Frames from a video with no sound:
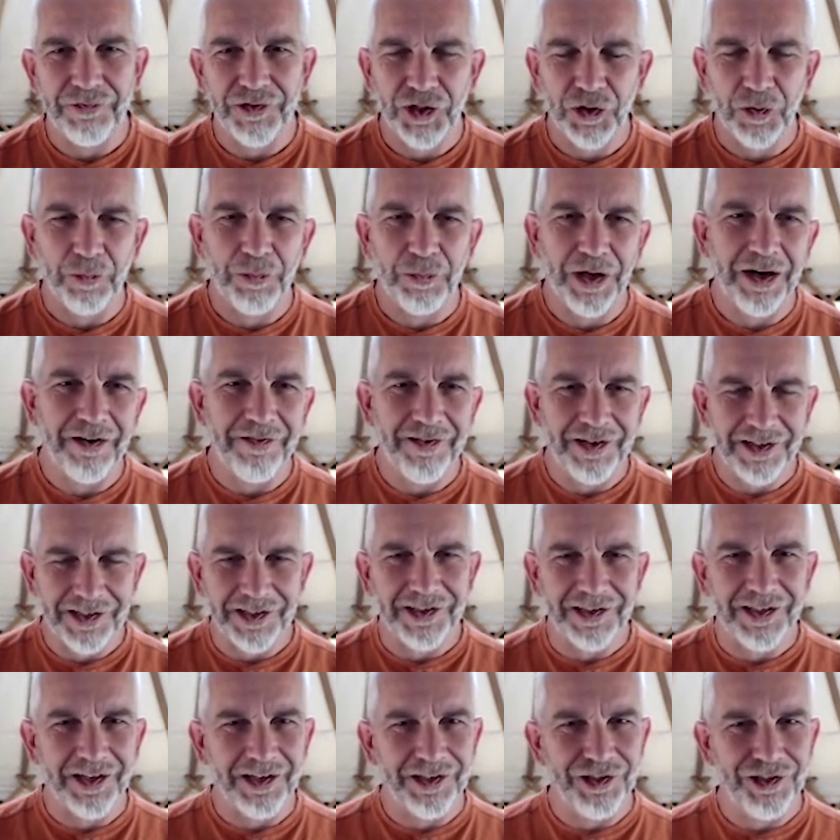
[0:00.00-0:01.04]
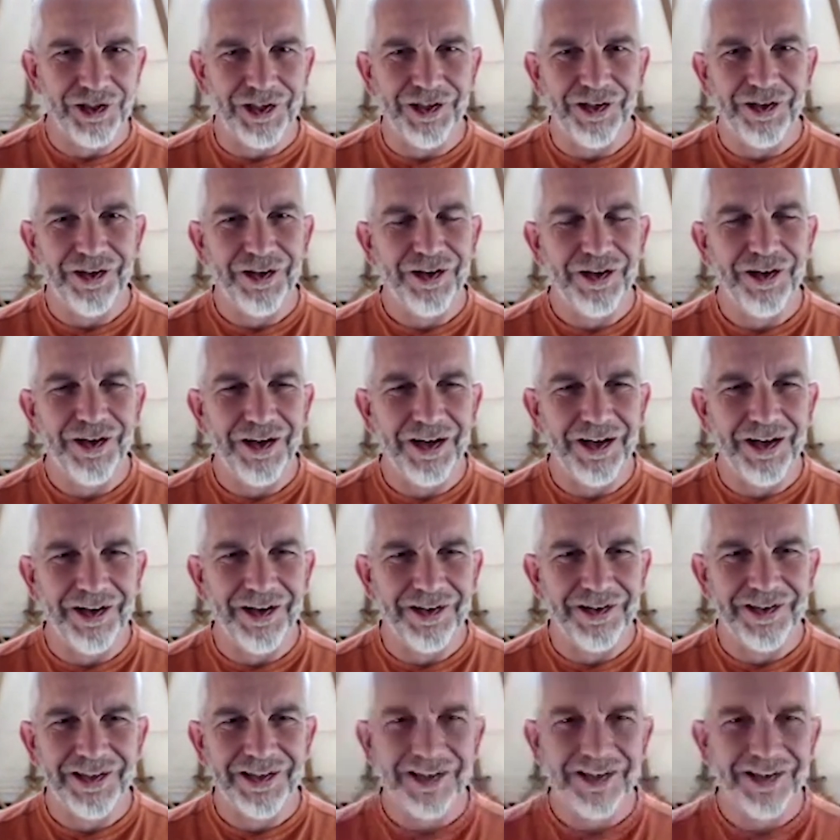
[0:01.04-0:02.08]
to compare it to Tai Chi.
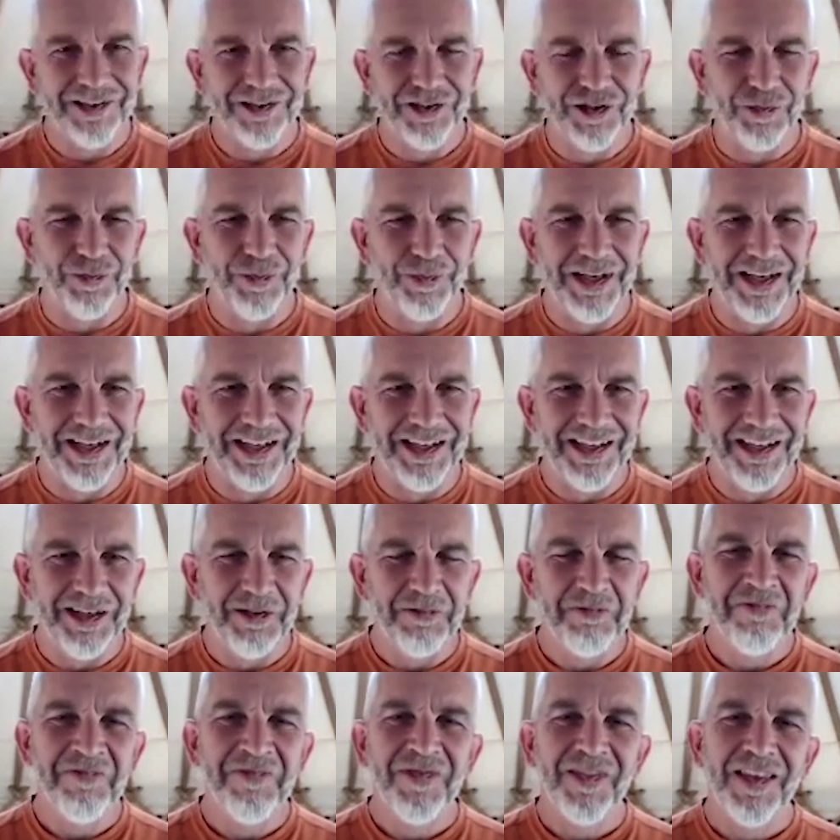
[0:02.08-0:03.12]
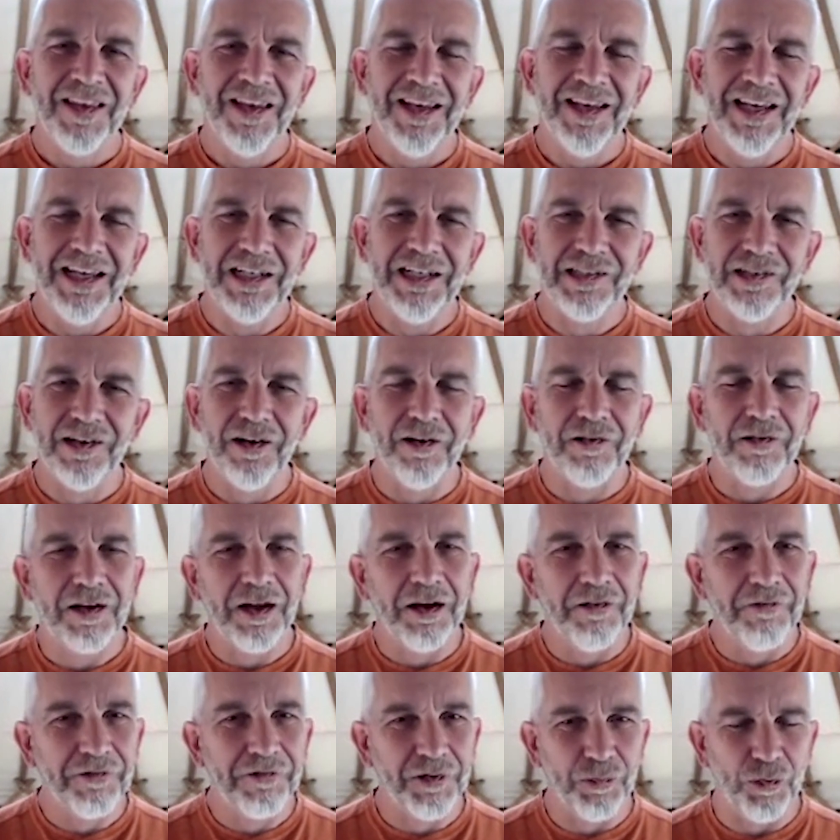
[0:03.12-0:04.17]
And to me, it's an
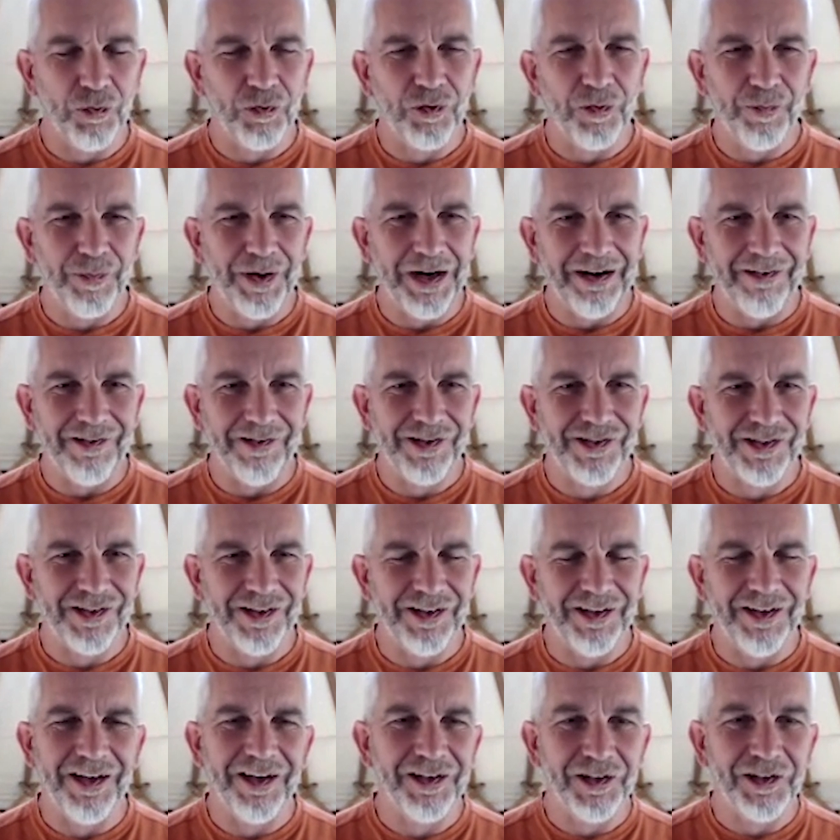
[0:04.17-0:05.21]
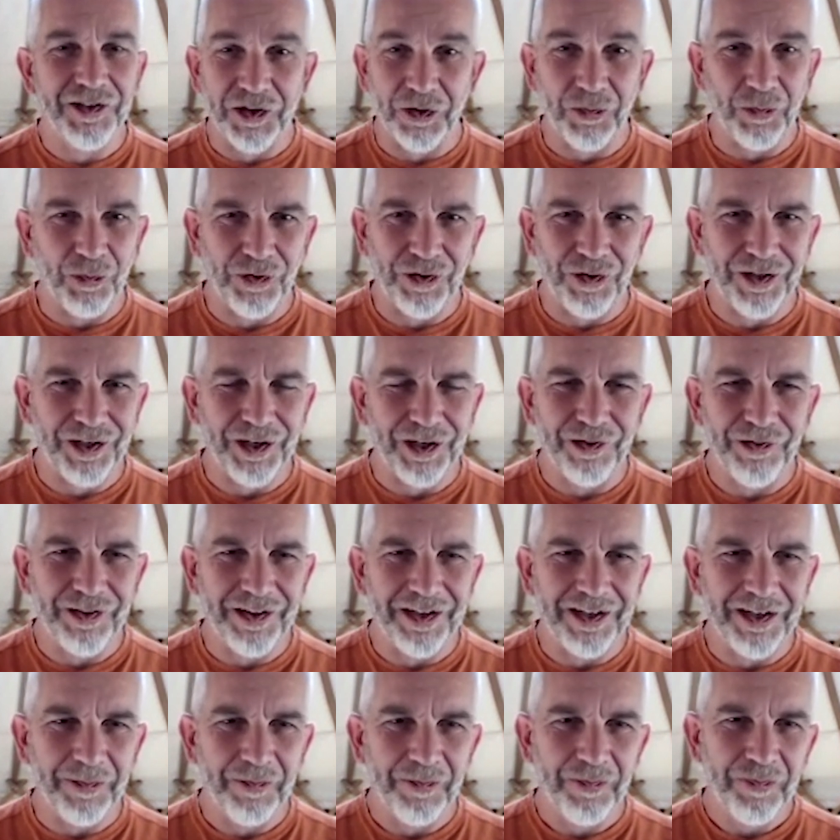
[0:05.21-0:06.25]
uncomfortable comparison and I don't want to go
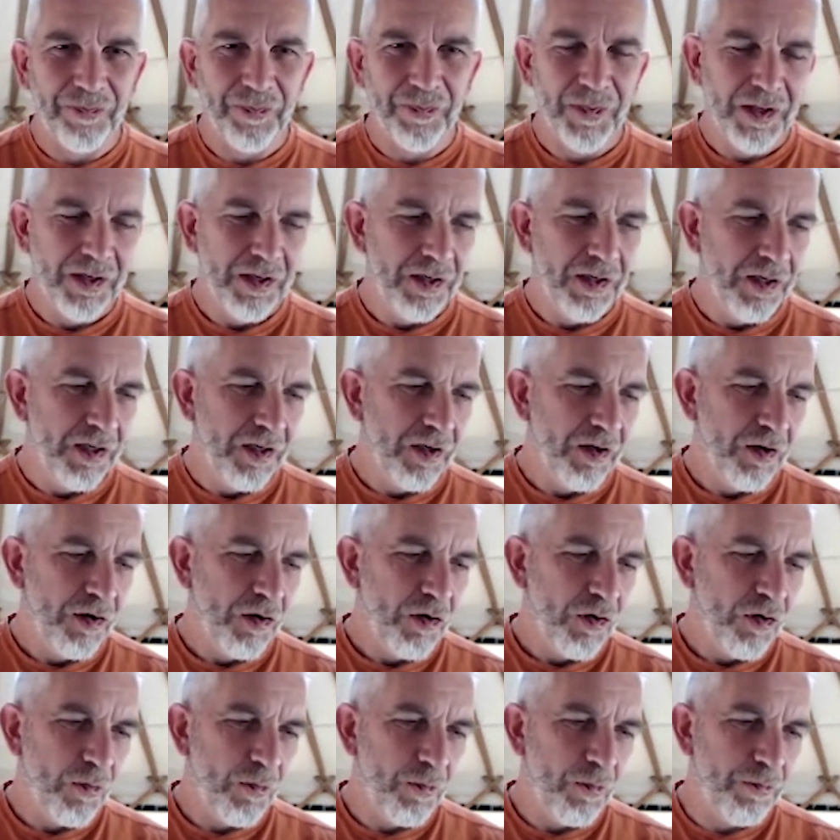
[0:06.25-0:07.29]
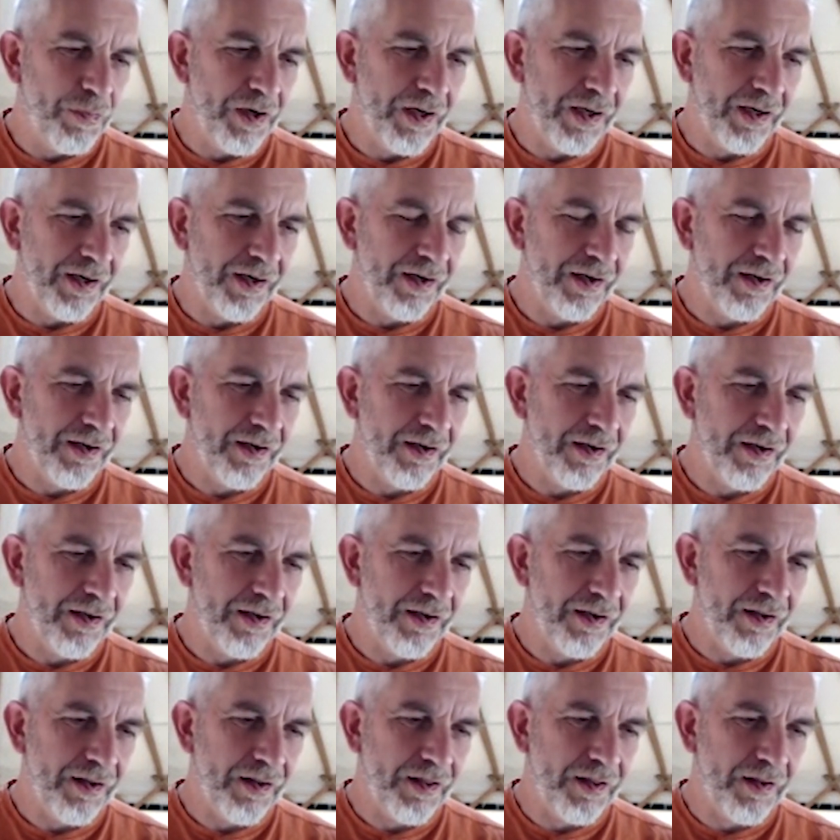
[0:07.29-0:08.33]
there. But
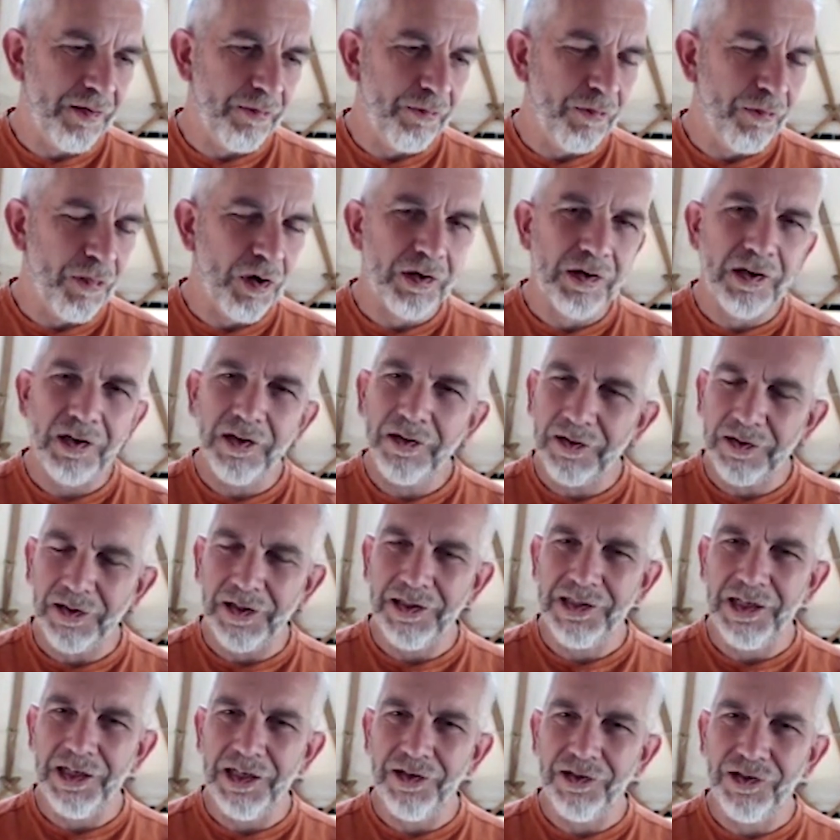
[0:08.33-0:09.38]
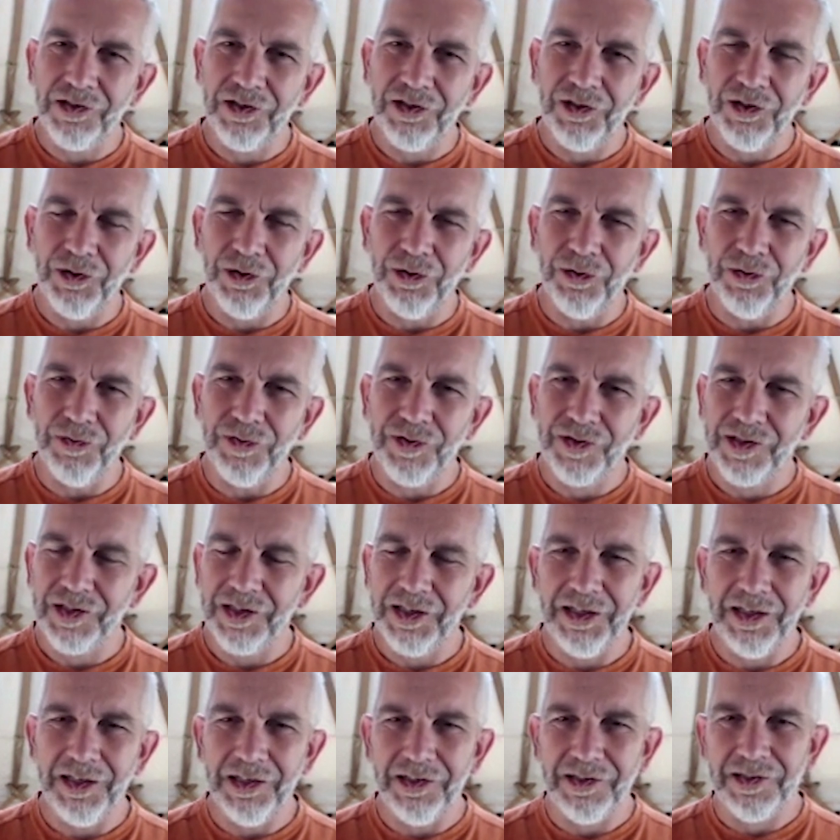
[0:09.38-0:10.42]
the model that I tend to use
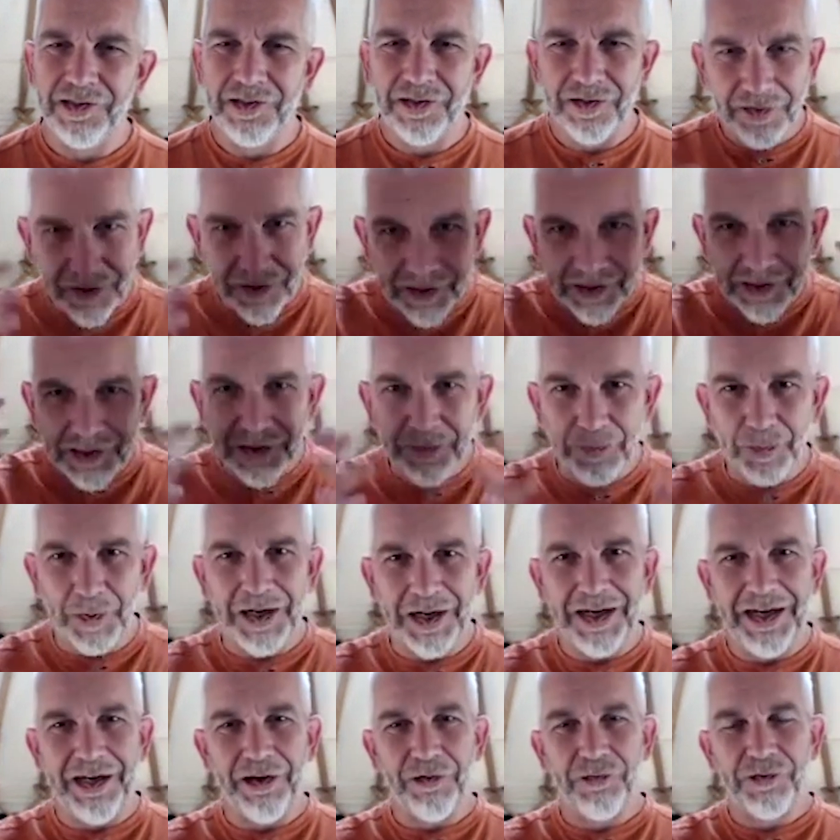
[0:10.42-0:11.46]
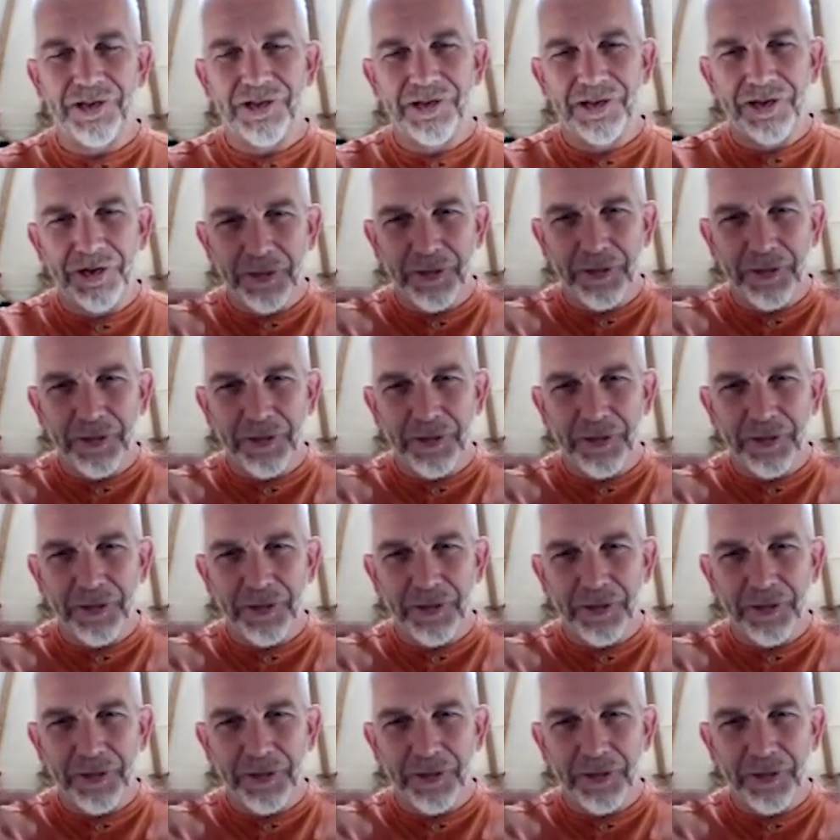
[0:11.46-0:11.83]
is, this is my house